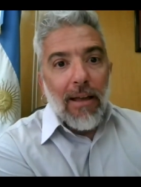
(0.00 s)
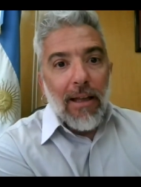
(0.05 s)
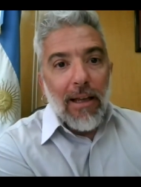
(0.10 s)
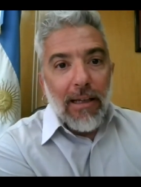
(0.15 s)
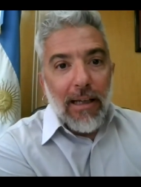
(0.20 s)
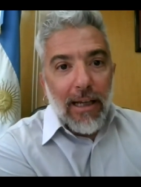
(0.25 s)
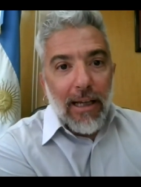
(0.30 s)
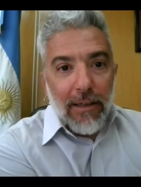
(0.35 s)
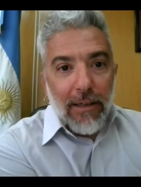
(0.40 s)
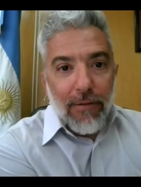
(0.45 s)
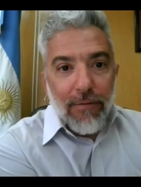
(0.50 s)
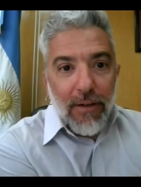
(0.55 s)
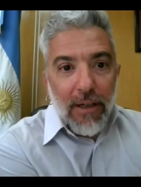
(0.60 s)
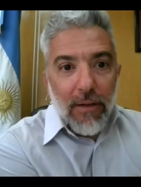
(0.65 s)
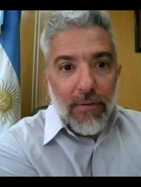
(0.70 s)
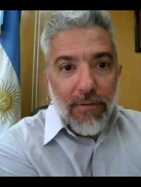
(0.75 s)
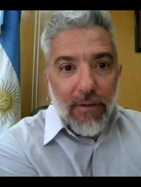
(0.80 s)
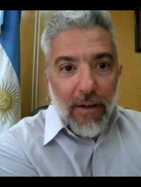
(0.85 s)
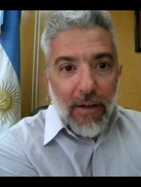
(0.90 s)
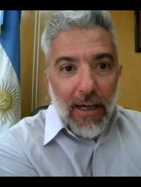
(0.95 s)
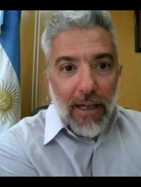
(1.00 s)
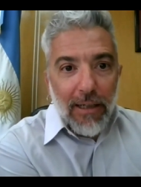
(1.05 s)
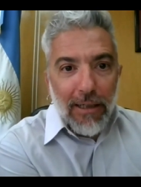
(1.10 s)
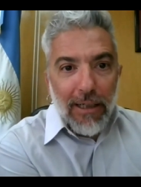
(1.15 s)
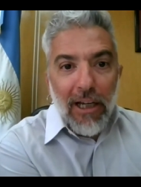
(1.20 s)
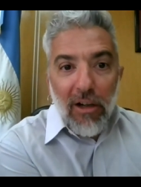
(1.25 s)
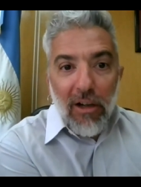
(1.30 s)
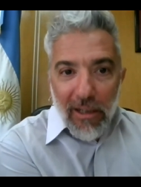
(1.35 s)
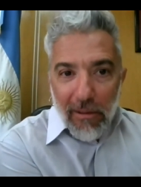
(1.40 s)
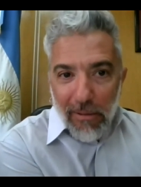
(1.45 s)
if, if a
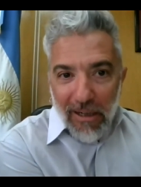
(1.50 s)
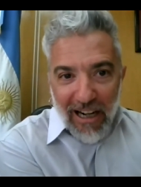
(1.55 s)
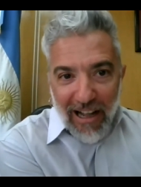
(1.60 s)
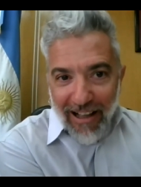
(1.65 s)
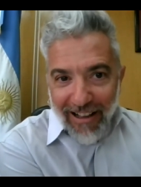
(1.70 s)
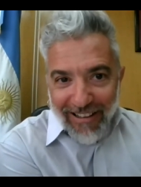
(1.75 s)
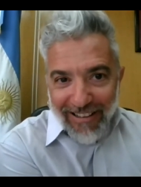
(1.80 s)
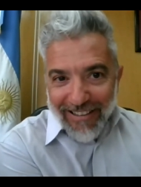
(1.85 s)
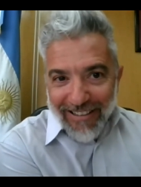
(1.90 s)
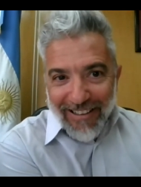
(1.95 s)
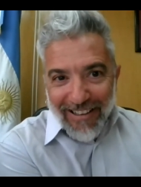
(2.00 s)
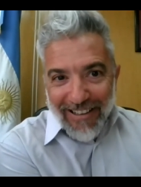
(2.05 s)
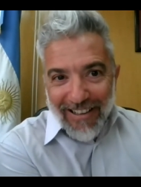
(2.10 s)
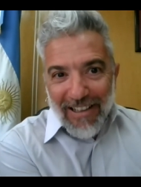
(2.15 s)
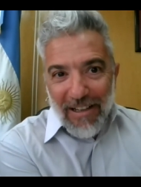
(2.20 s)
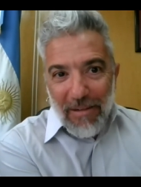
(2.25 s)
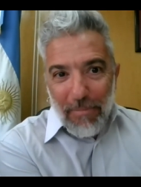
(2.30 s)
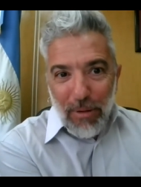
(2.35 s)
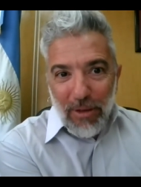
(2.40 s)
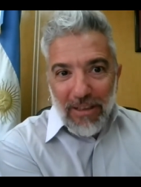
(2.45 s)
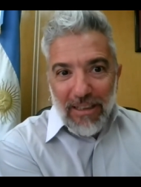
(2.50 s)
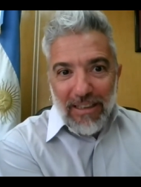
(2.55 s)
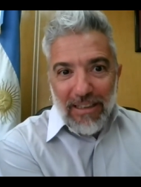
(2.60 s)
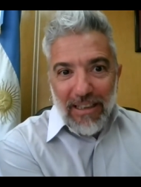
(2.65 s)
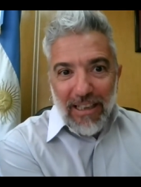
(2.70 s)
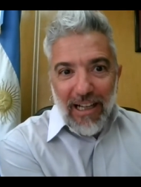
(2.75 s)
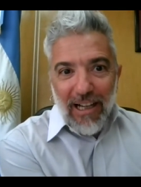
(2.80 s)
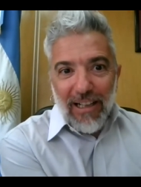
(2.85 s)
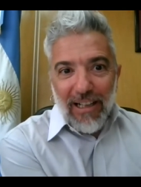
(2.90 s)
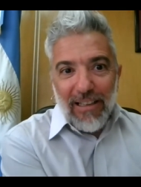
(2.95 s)
neoliberal
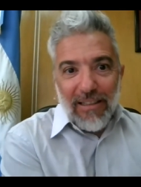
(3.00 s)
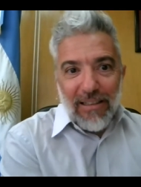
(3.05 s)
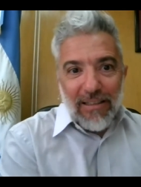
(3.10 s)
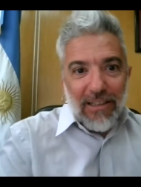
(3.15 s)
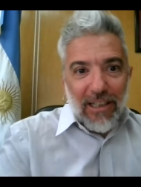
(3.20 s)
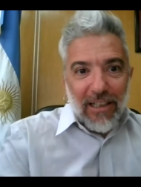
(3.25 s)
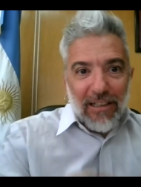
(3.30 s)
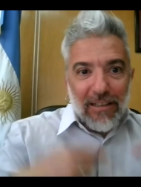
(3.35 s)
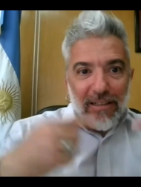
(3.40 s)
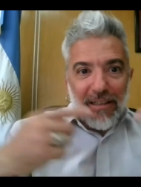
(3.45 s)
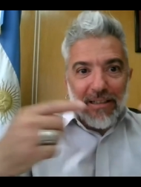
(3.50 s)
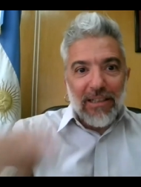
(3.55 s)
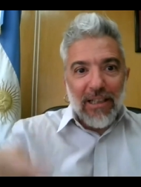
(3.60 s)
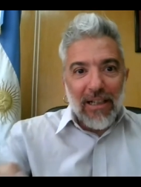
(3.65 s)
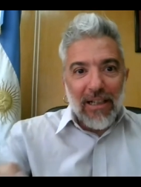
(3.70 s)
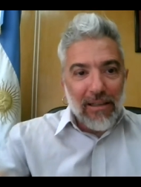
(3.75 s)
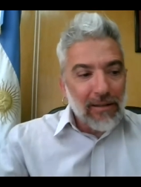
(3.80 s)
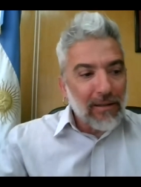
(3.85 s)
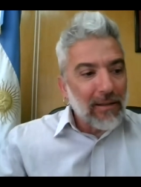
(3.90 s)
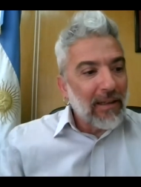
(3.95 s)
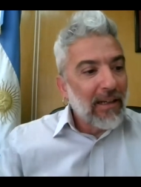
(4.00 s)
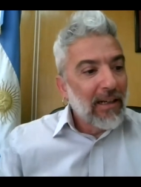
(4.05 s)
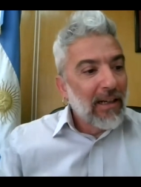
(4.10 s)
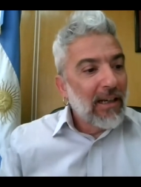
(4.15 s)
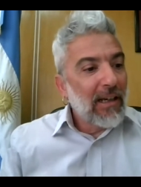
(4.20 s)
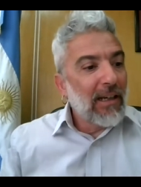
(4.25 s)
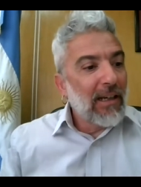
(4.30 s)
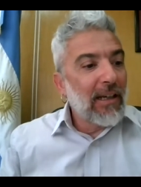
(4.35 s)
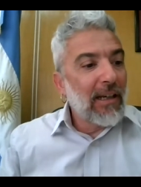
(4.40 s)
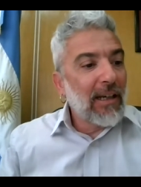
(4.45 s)
political term, term
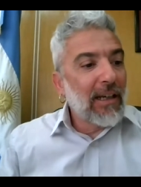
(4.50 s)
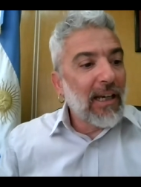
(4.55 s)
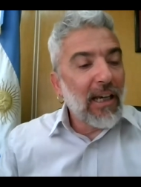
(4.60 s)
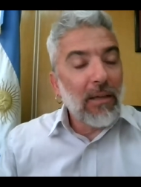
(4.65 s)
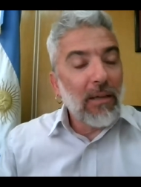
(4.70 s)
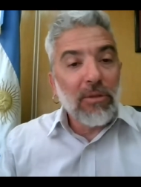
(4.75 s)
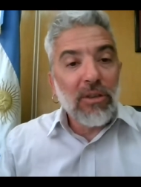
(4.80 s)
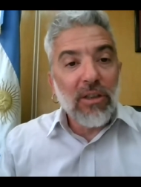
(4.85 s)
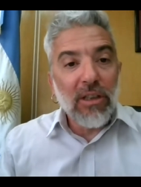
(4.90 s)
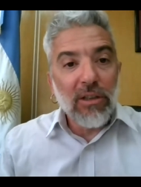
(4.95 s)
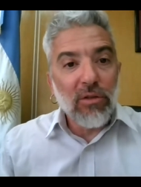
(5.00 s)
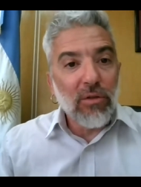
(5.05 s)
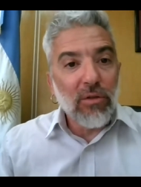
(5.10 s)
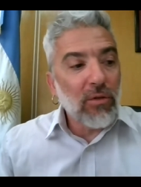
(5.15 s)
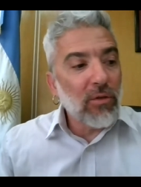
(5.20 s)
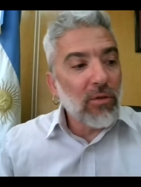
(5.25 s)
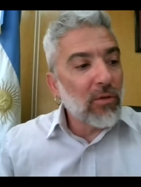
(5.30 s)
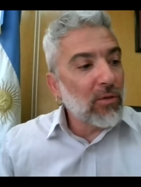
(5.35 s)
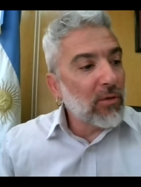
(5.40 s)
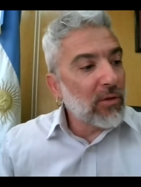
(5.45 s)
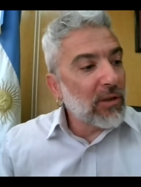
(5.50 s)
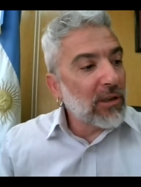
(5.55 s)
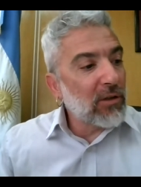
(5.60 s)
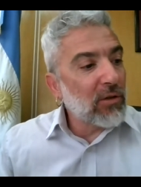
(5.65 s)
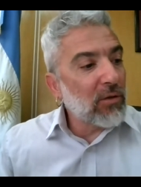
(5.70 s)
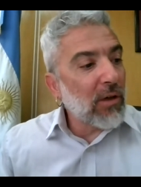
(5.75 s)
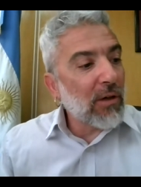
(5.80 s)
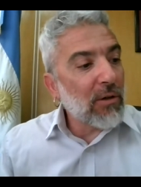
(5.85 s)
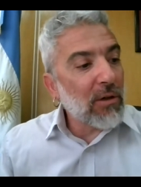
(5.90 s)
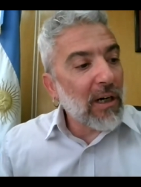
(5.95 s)
uh, came into,
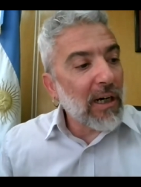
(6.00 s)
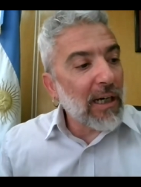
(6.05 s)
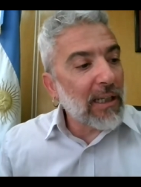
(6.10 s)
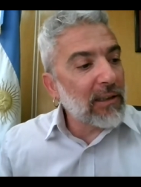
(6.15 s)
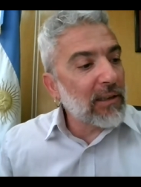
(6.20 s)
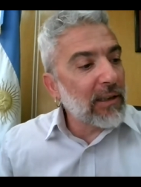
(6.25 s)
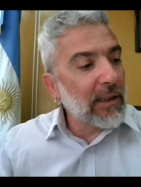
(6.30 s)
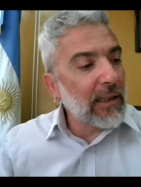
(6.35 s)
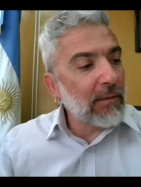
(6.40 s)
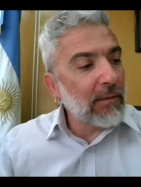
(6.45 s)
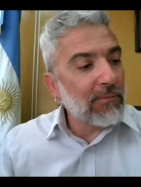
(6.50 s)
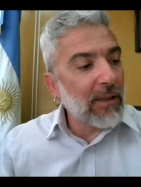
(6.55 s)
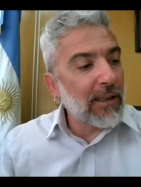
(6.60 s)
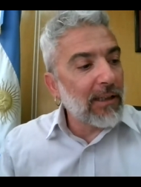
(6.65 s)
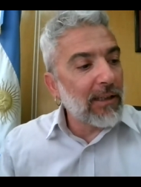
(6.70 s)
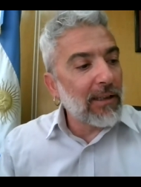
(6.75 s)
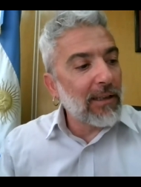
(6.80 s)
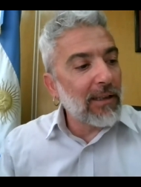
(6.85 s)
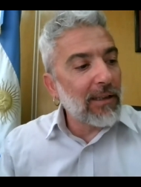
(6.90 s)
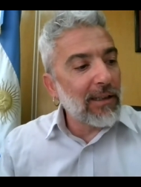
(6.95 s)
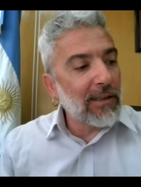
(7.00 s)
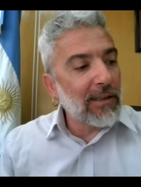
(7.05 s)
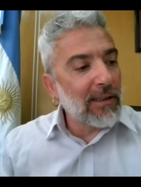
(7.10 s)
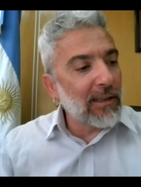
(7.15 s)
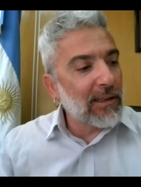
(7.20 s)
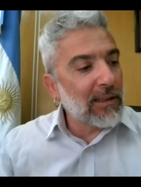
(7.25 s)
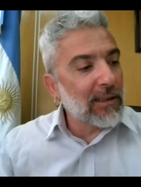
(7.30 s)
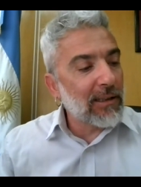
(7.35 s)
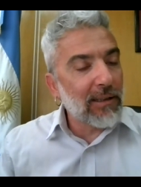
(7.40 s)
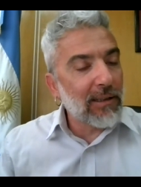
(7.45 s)
into our country, it
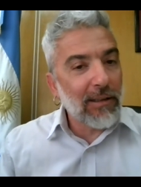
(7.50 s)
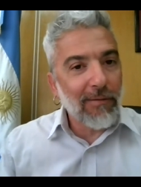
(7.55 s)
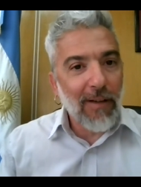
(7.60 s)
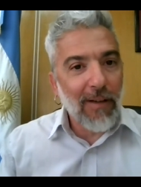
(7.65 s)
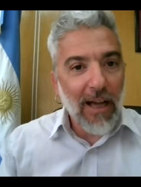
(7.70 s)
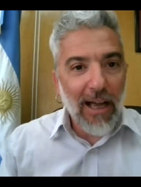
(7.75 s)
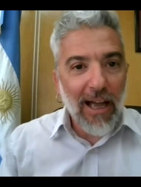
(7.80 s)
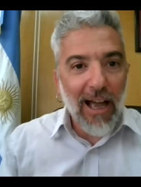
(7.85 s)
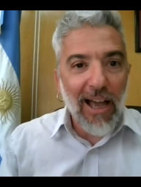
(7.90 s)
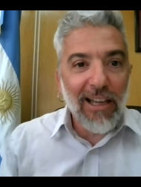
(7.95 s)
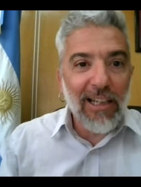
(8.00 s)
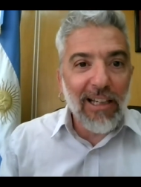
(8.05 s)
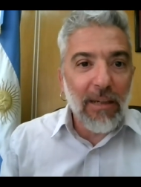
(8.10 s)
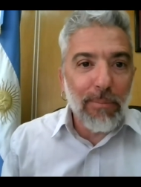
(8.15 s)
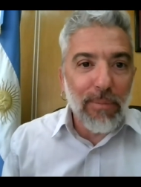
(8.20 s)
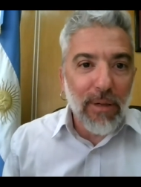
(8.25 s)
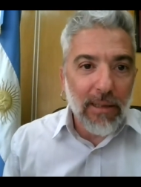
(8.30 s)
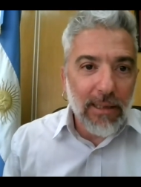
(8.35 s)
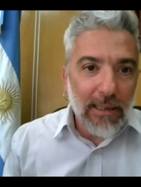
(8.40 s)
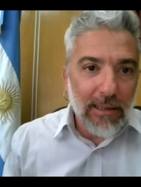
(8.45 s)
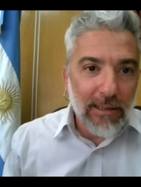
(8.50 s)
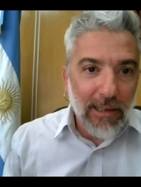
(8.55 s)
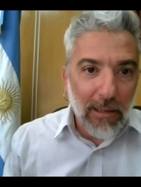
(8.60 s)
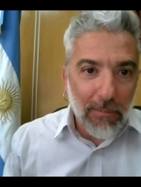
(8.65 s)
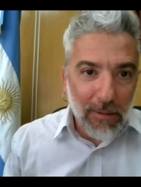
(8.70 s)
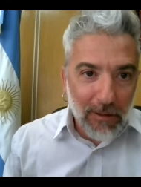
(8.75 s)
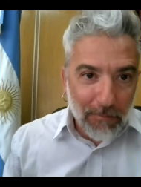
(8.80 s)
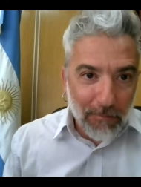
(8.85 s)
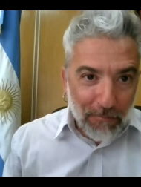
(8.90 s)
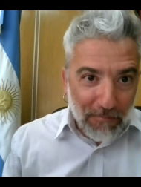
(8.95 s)
is highly
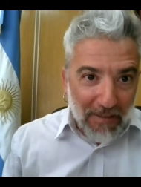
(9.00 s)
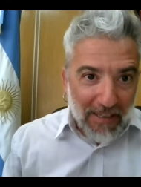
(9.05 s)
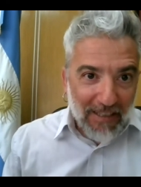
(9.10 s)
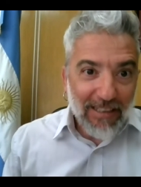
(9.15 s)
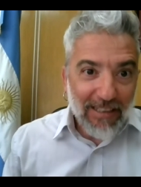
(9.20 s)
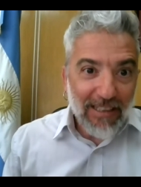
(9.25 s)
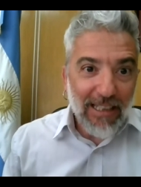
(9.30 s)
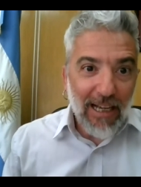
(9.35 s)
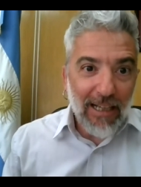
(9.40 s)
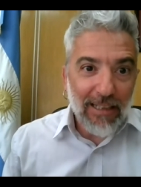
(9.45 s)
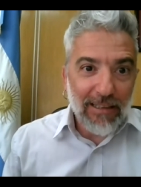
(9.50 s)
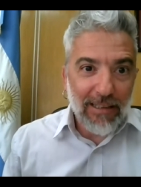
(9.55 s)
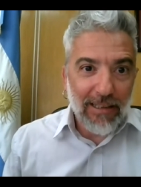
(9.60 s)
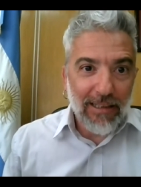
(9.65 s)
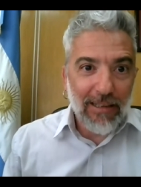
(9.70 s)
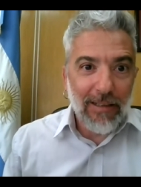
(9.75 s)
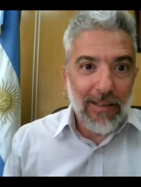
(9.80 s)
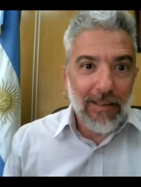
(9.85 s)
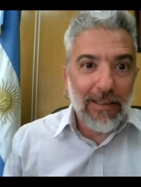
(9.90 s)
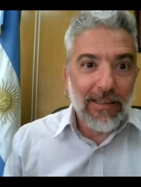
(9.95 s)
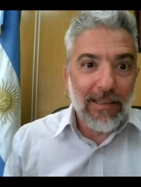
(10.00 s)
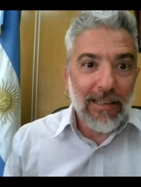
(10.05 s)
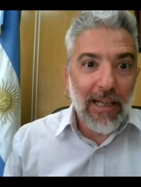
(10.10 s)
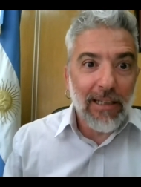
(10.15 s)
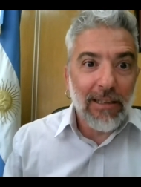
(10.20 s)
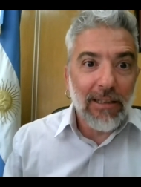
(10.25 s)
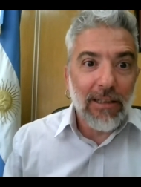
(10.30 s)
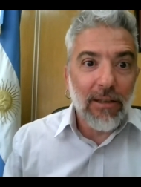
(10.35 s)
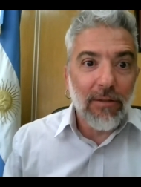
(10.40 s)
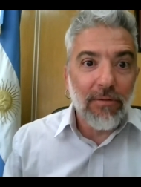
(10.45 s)
predictable that uh,
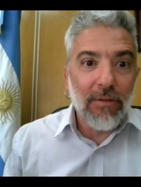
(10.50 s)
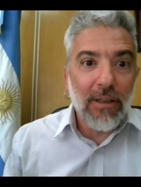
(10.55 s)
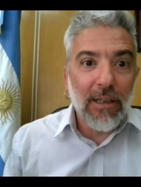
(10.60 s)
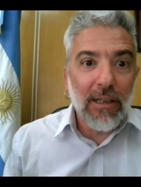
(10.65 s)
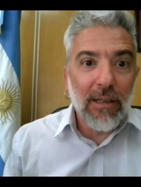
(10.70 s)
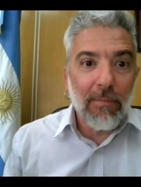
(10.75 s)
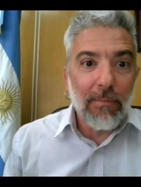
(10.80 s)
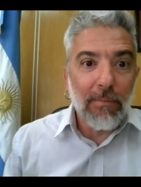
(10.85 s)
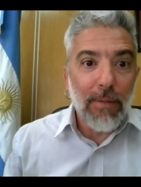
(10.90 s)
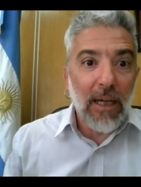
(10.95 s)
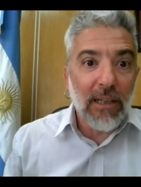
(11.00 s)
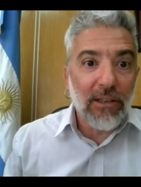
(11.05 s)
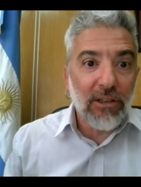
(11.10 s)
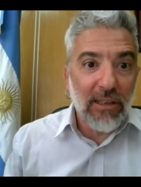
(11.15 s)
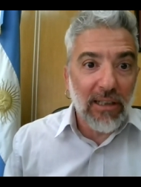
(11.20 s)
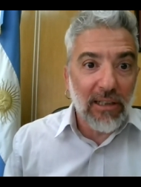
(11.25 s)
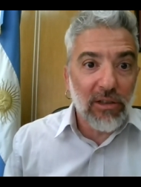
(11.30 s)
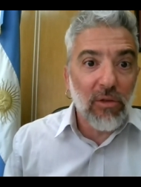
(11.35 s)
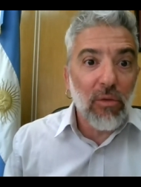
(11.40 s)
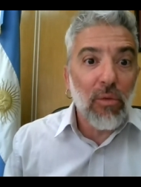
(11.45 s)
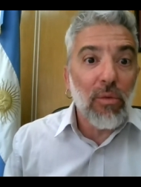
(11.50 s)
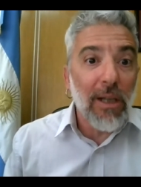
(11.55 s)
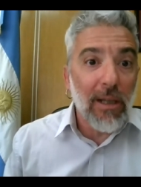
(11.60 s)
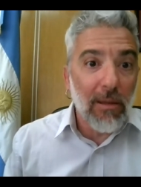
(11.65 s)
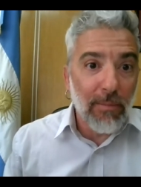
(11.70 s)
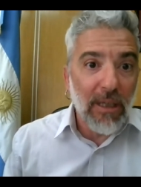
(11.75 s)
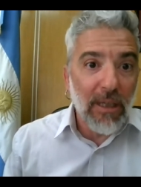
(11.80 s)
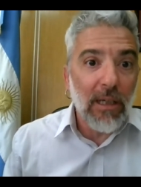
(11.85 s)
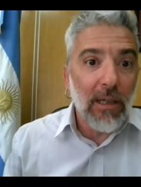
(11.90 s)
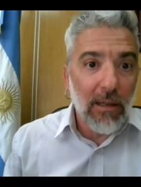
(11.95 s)
scientific budgets will
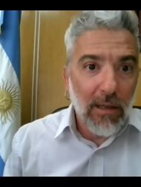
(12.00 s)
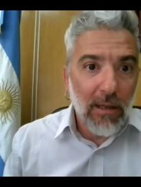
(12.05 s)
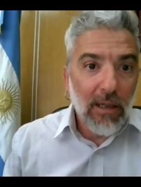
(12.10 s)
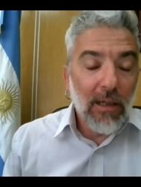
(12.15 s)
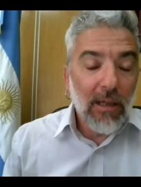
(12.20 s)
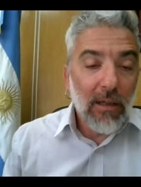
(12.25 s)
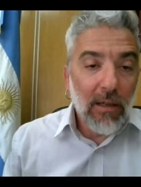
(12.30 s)
be,